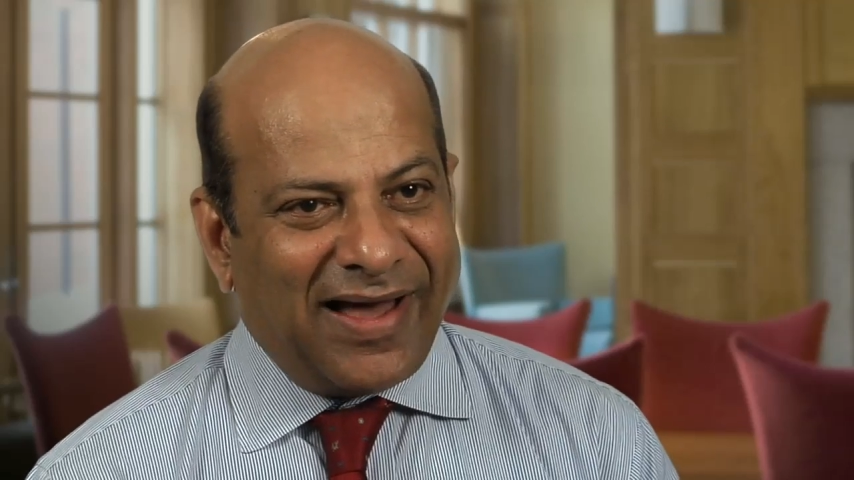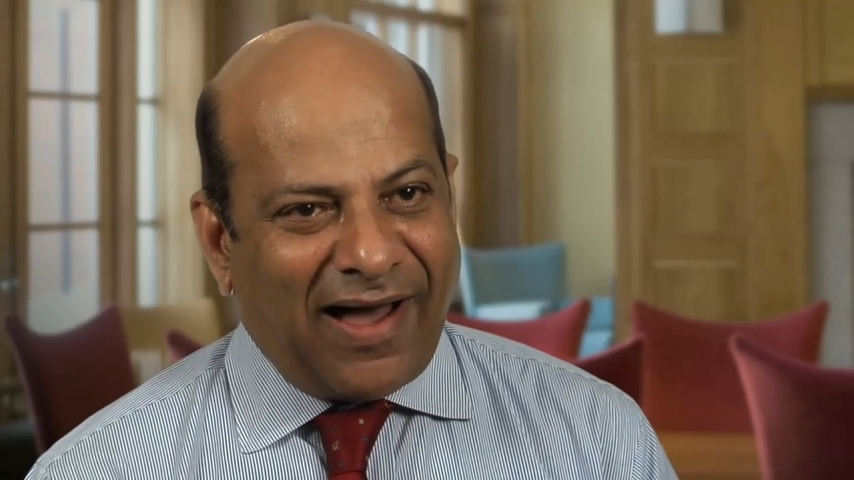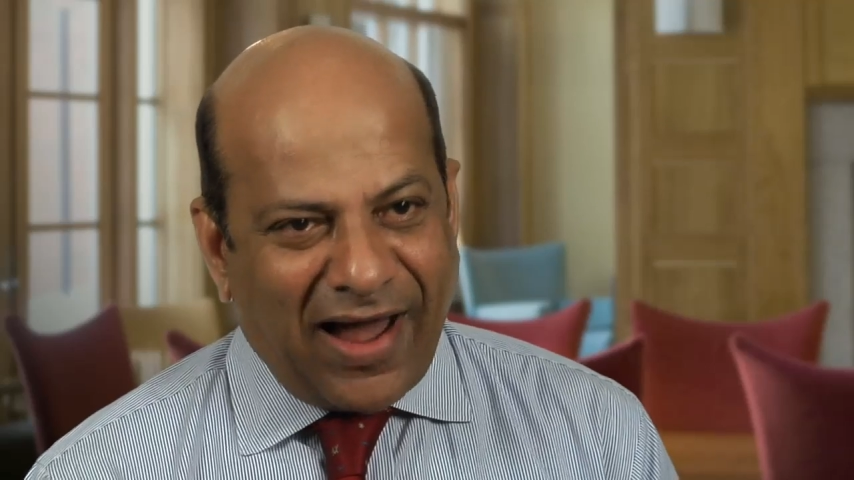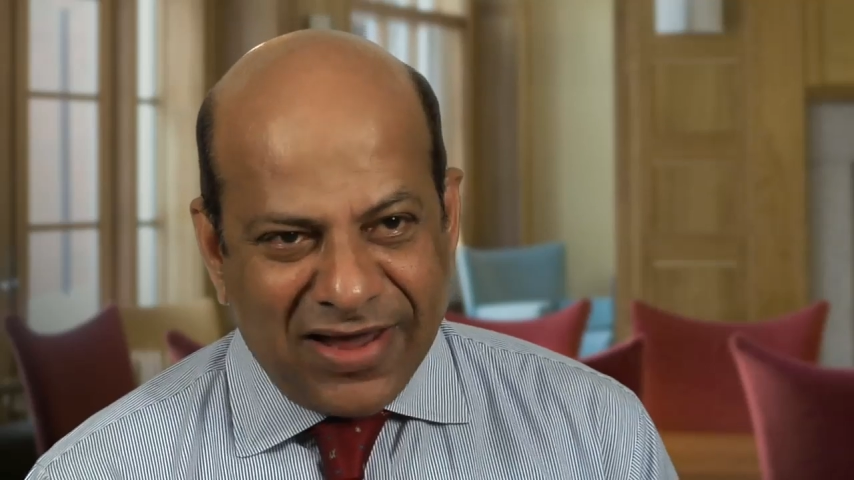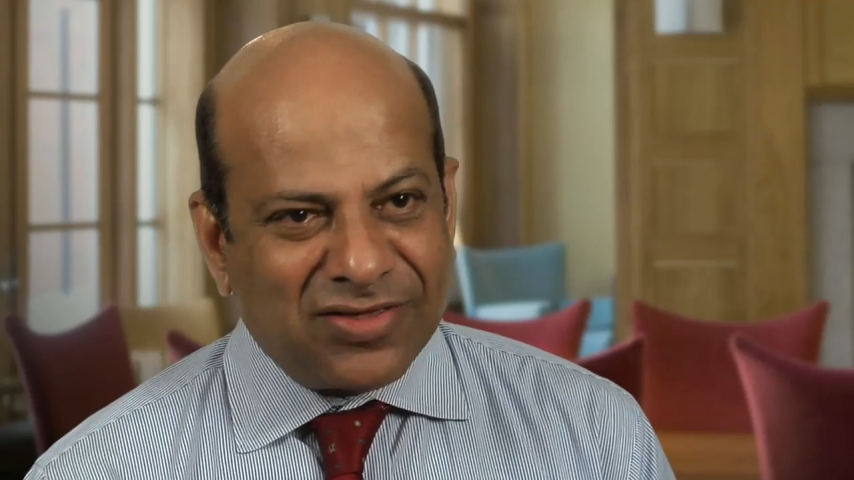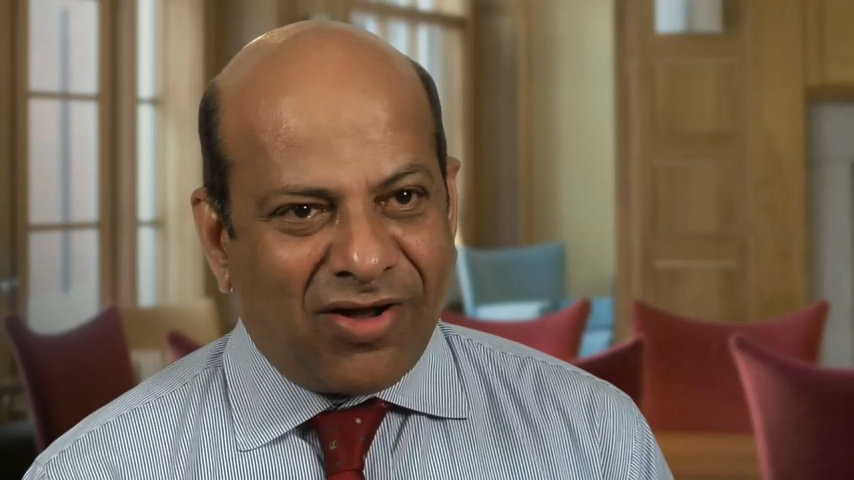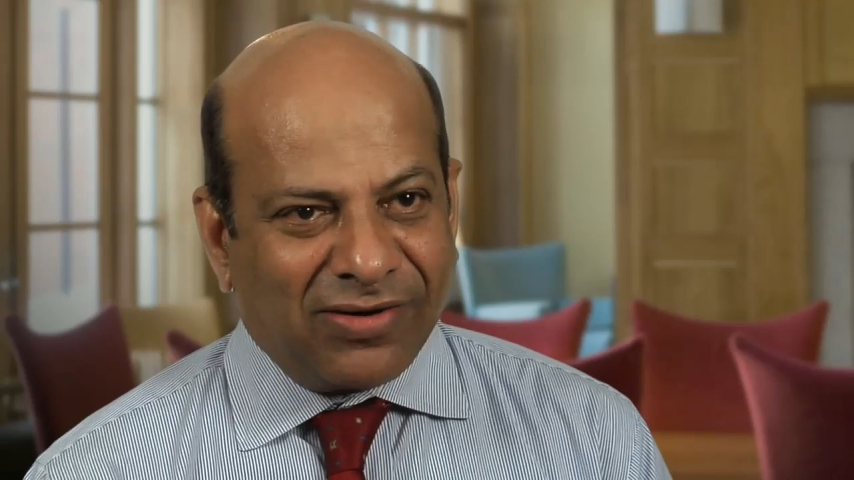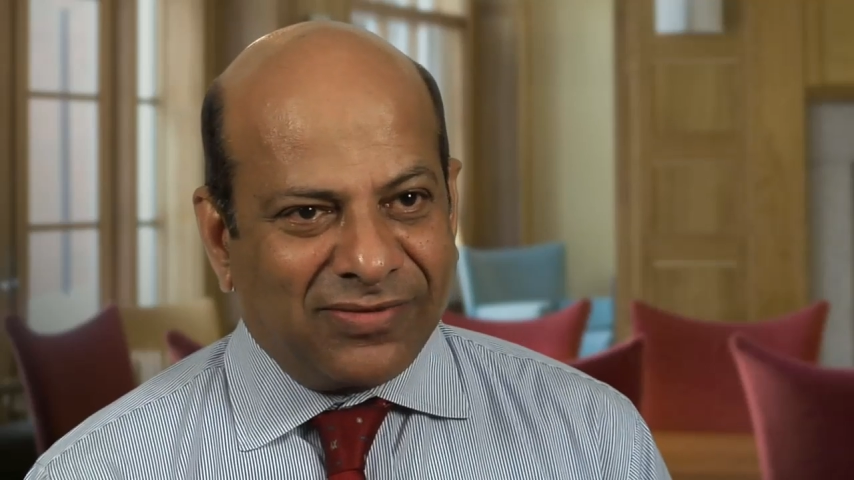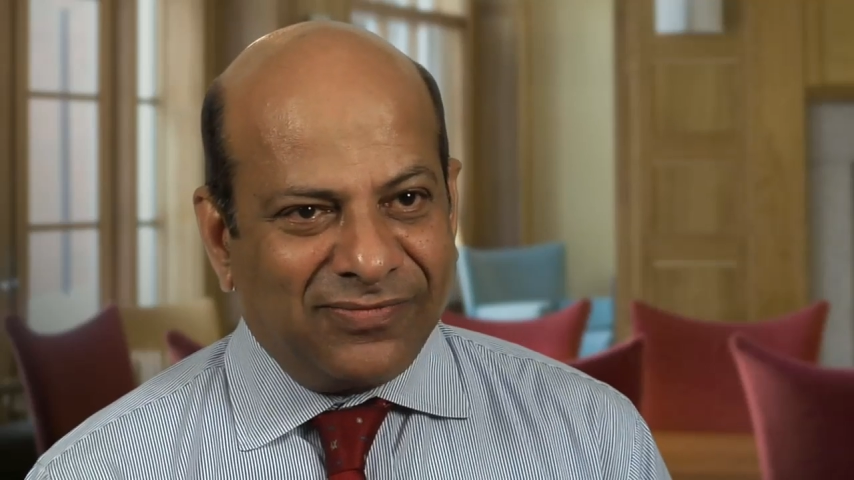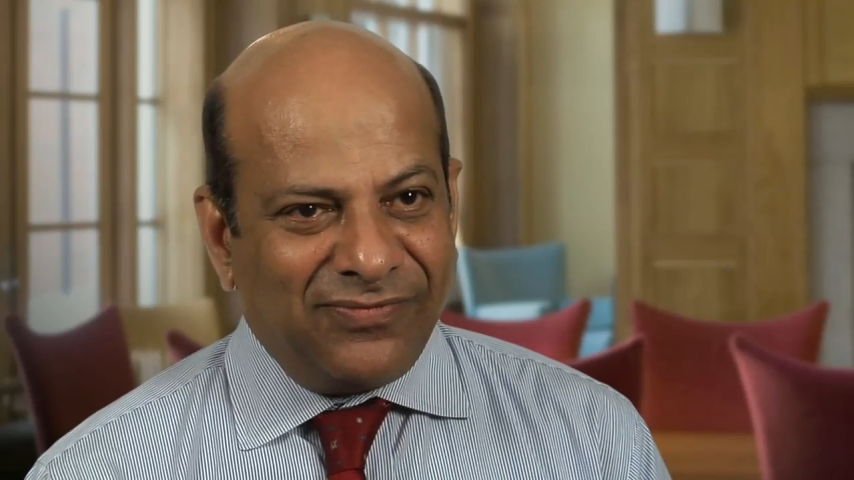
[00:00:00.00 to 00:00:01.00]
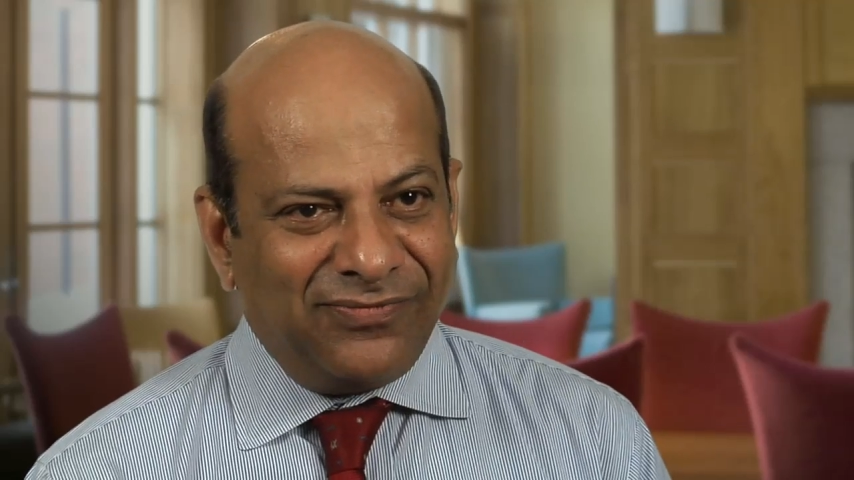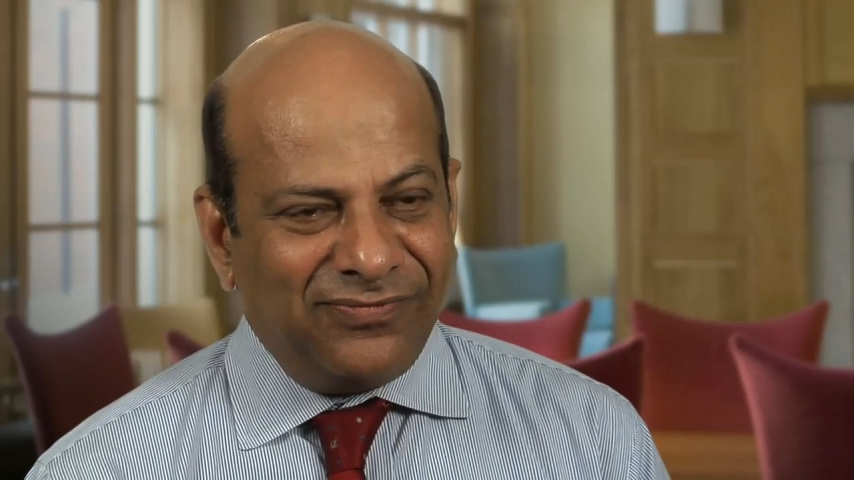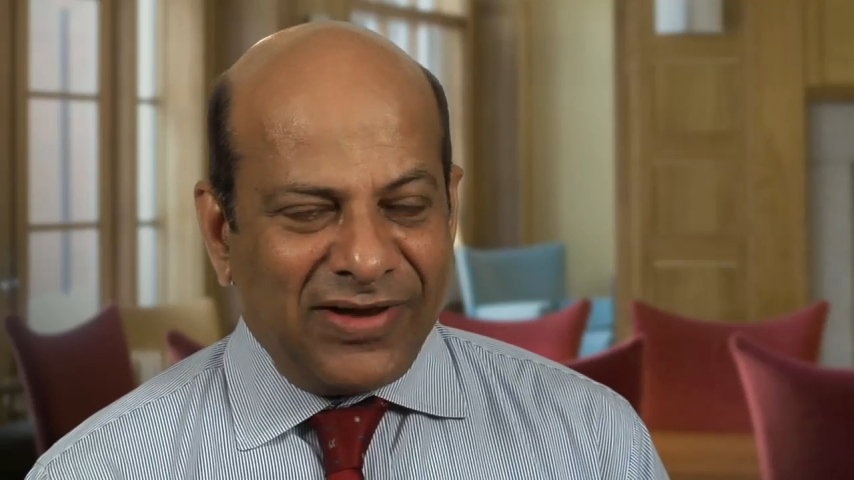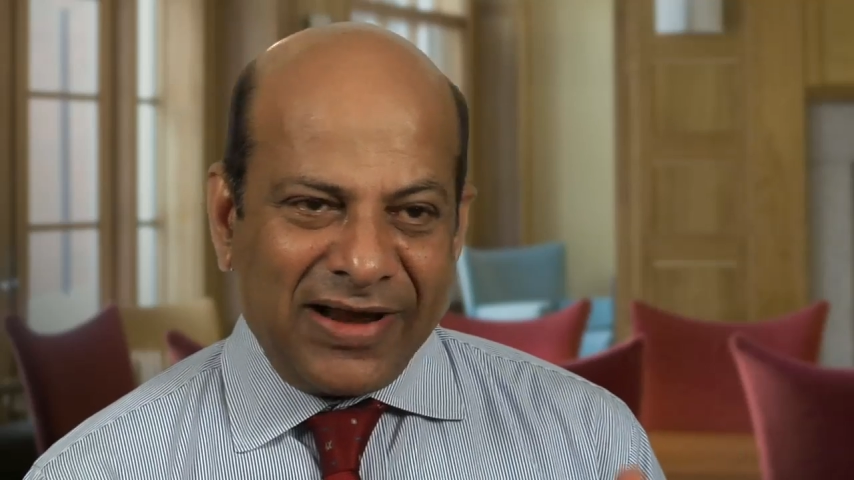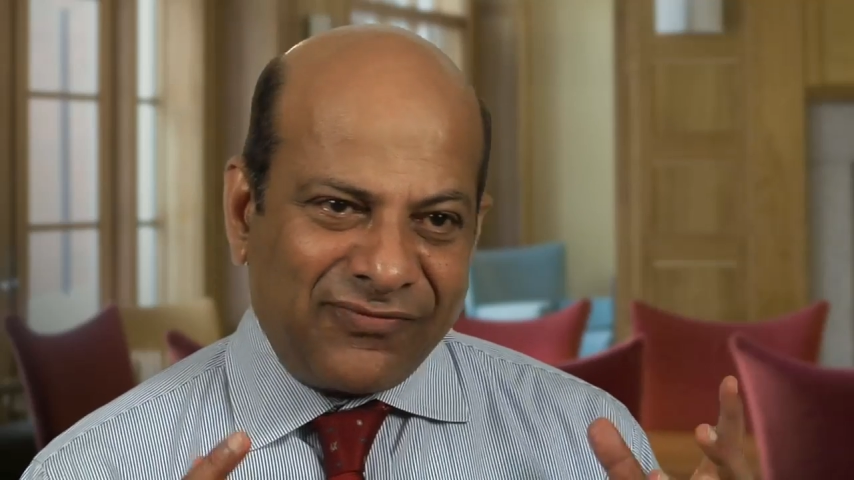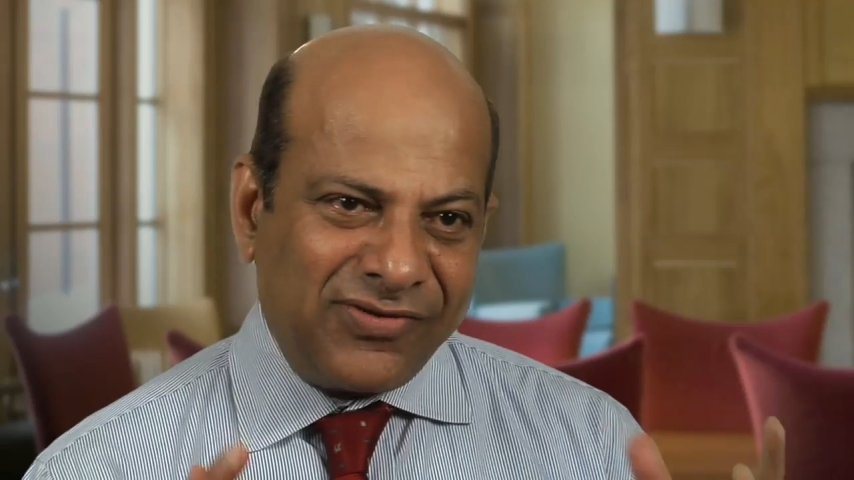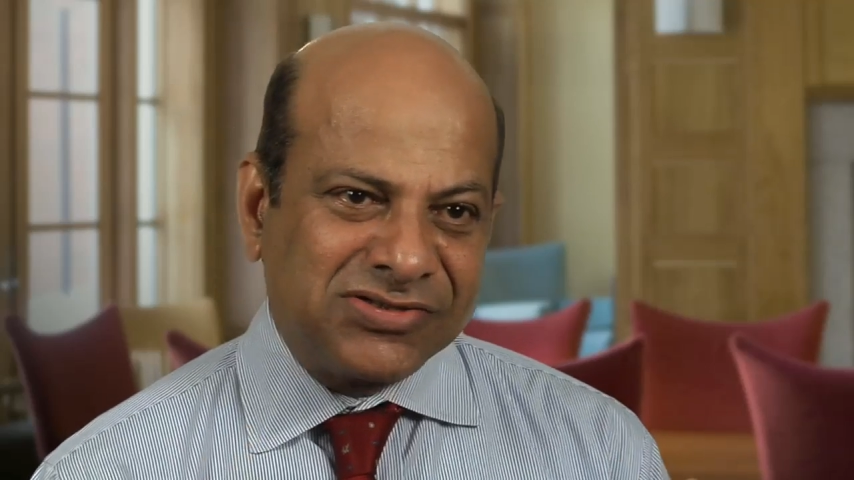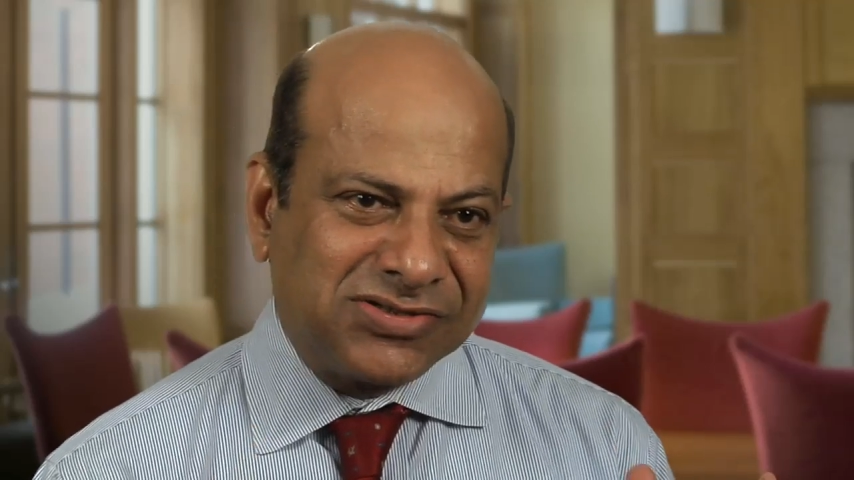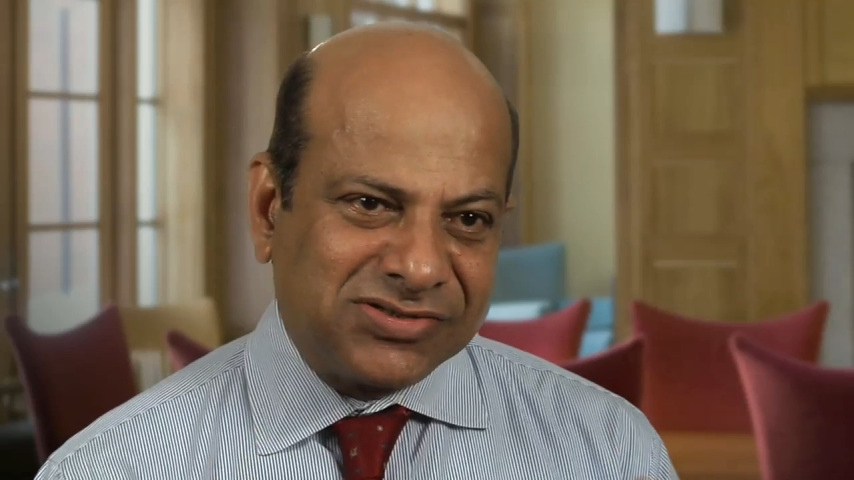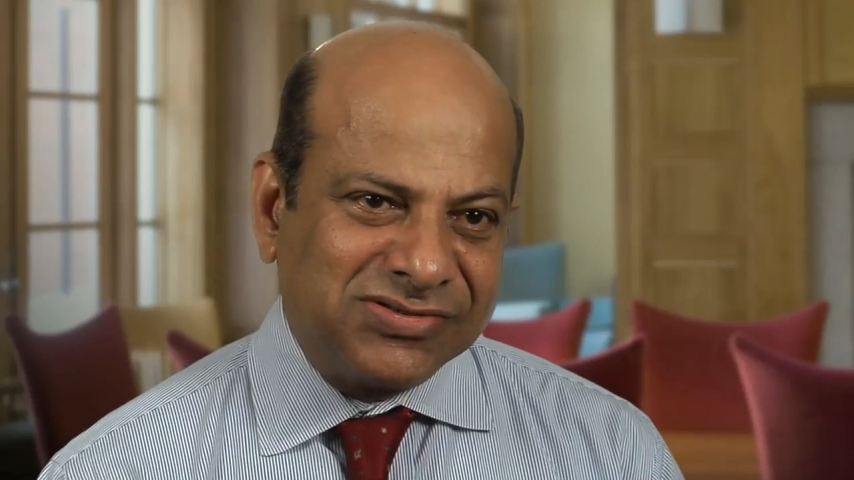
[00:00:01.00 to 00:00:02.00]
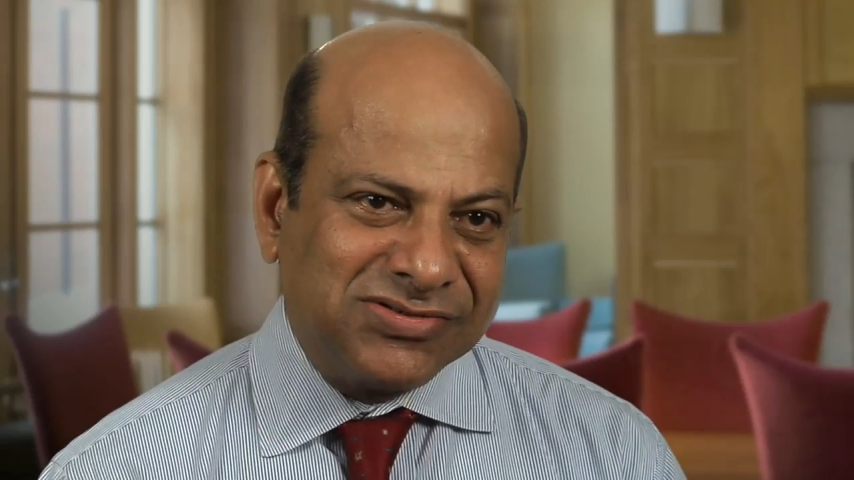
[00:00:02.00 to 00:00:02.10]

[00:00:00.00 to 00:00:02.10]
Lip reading: I thought when I first